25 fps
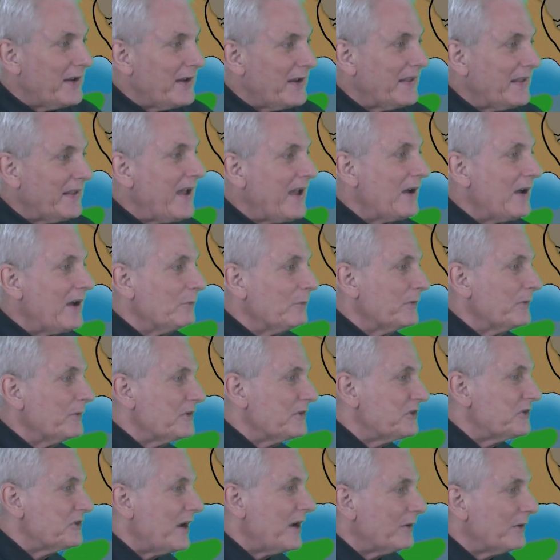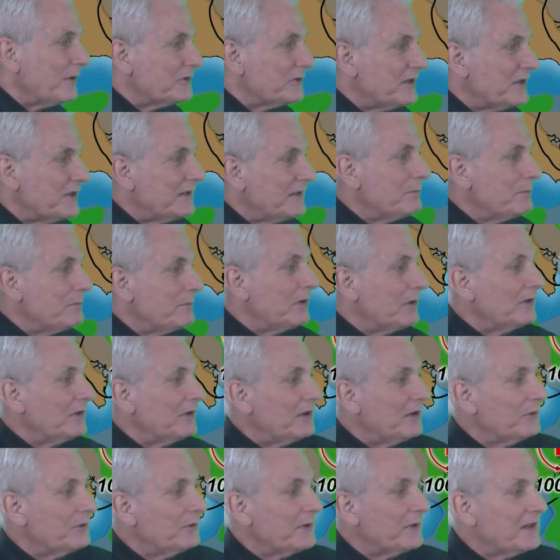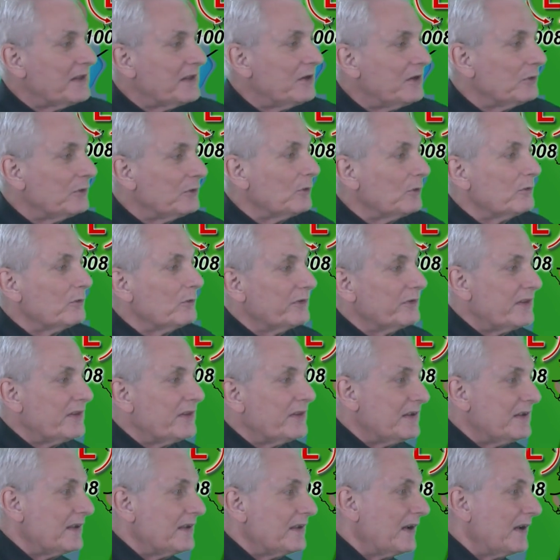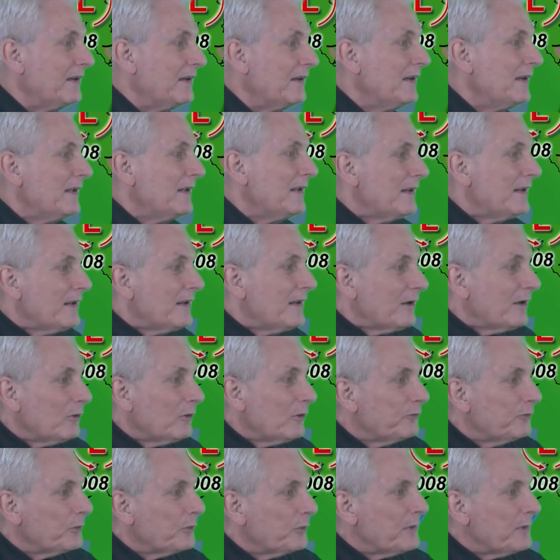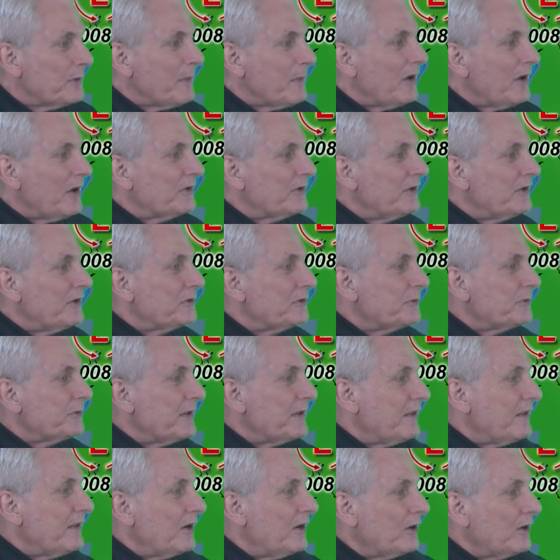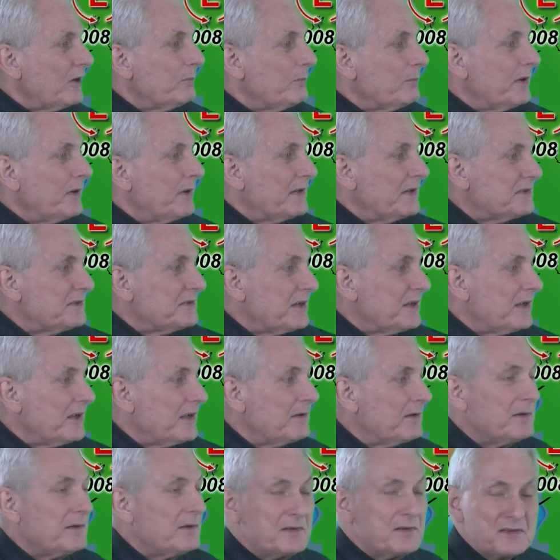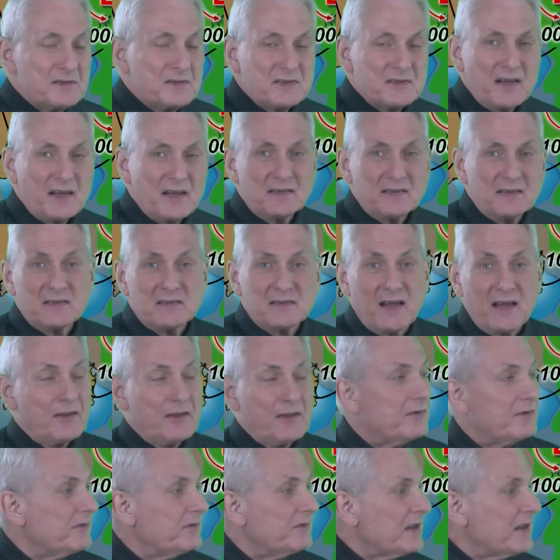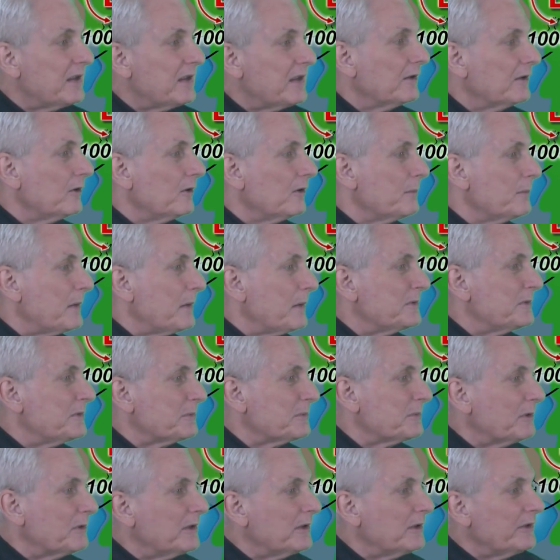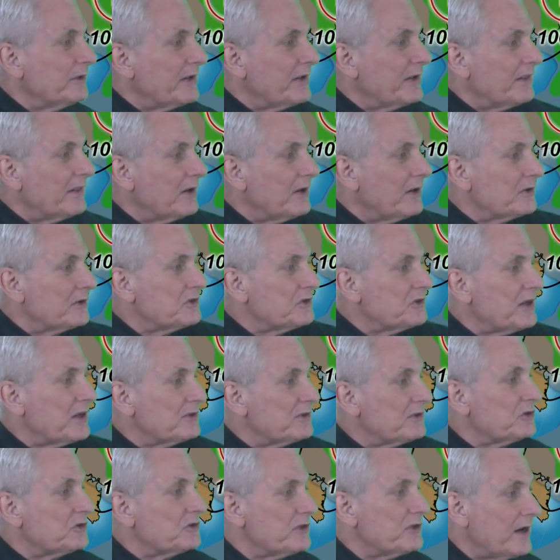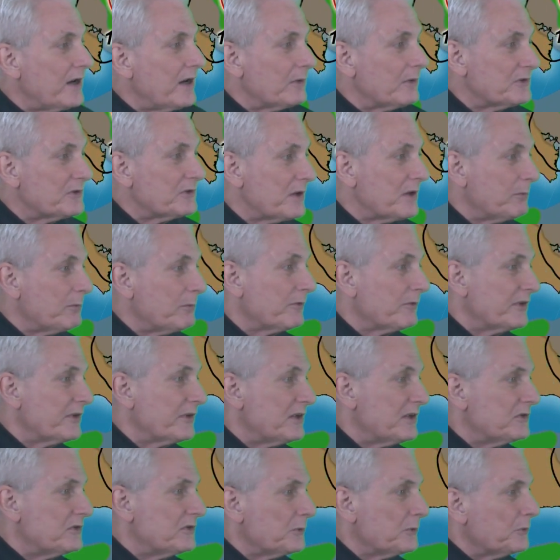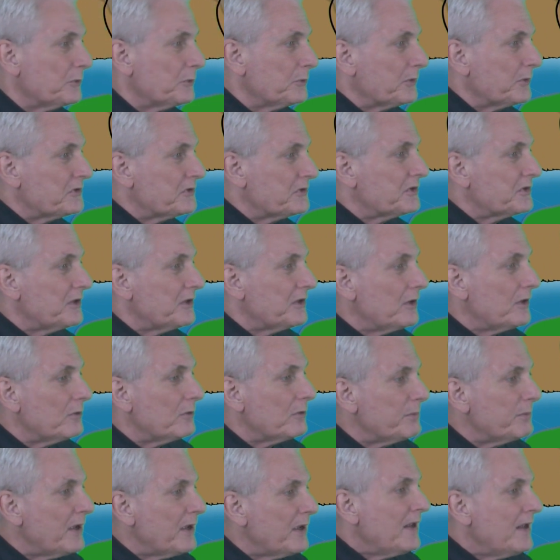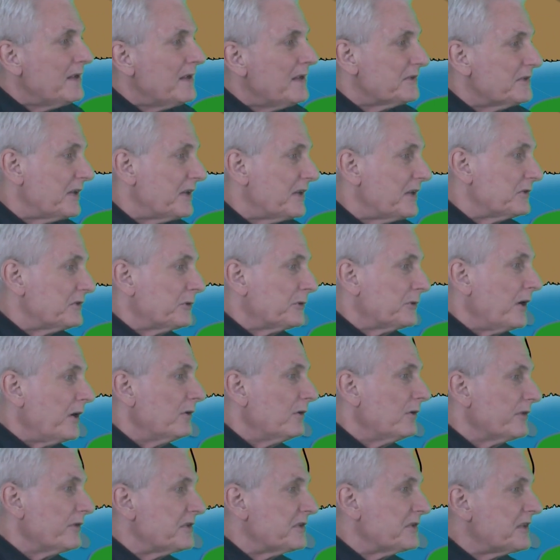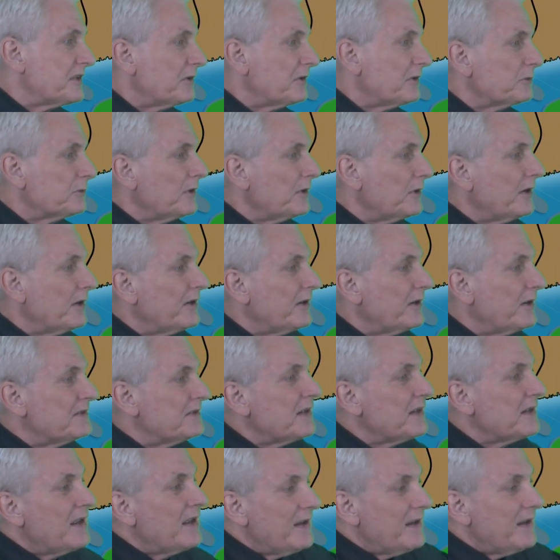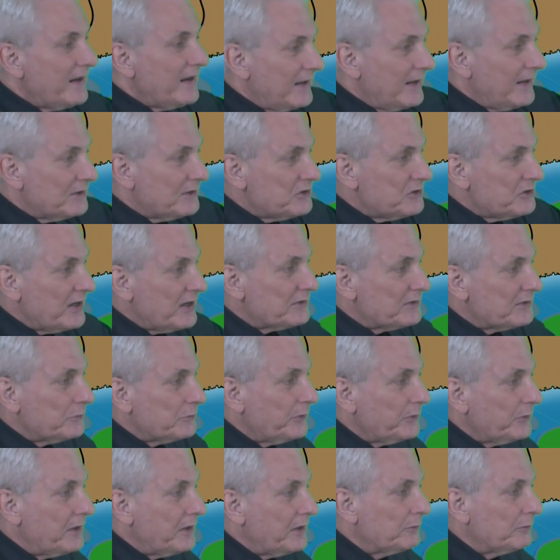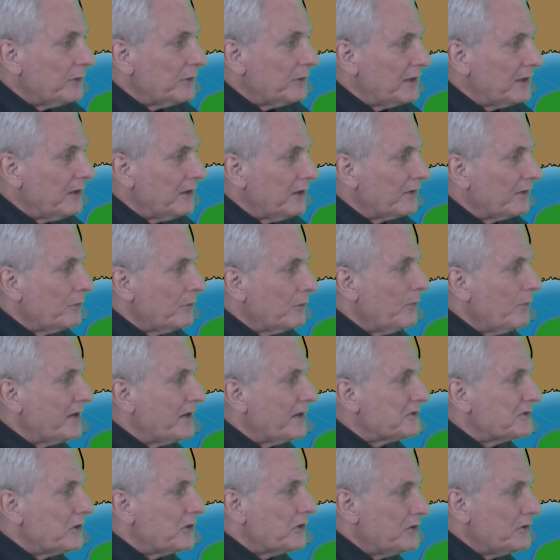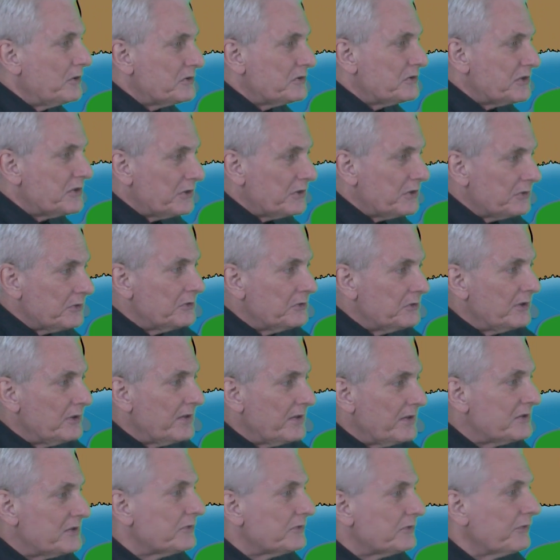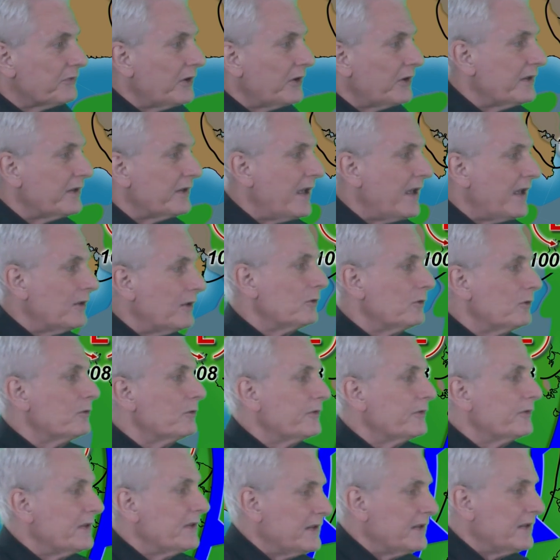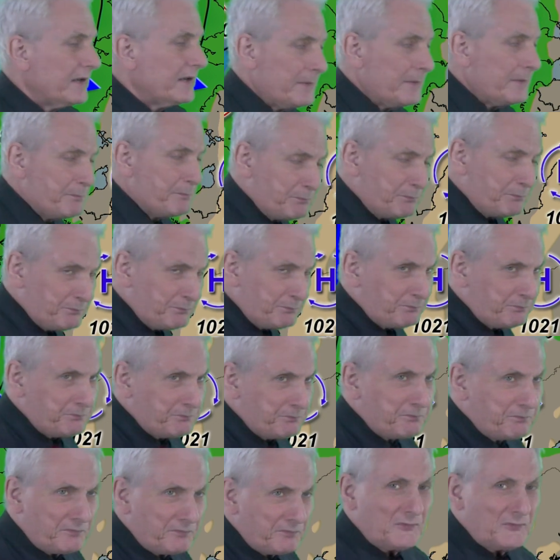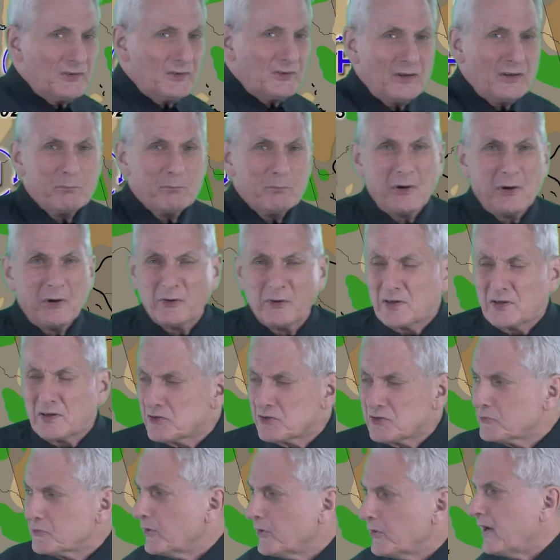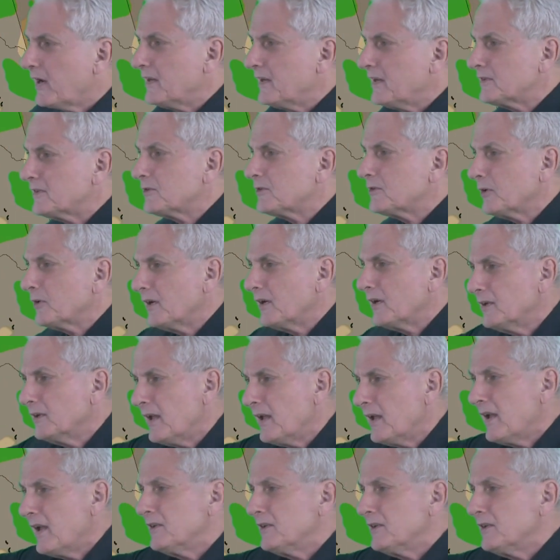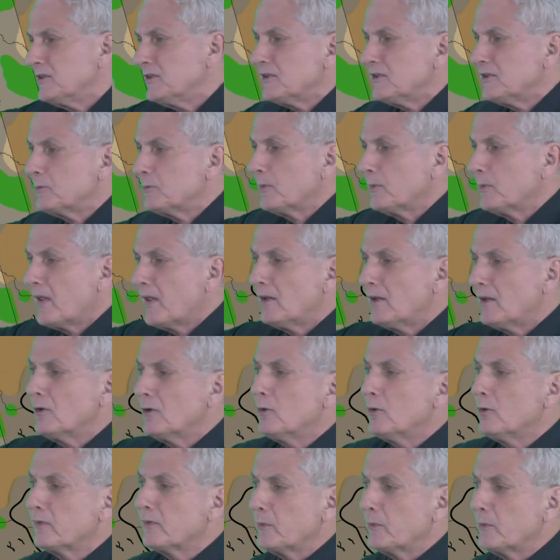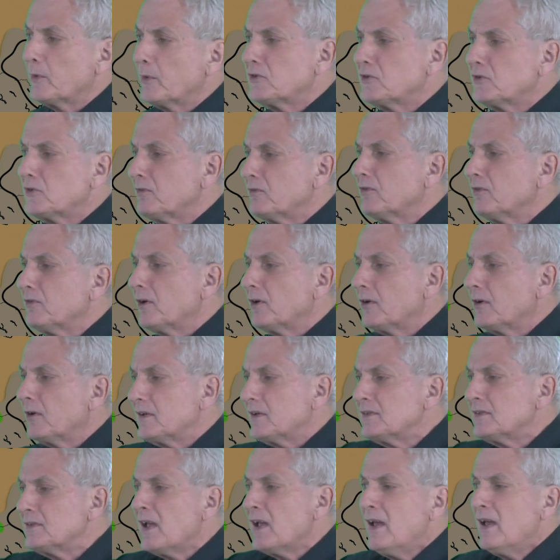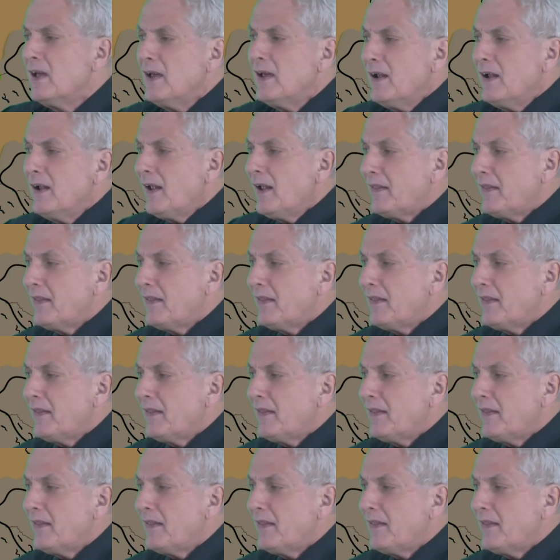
drying out with the showers ending but lingering here over the, uh, oh, 40 mile country there, but uh, staying south of Eagle, maybe some clearing there, chance of showers up over the eastern north slope, stays dry over the central areas, and a chance of rain right along the west coast here due to this front out over the uh, Bering Strait, trying to edge eastward that low over the Russian Far East,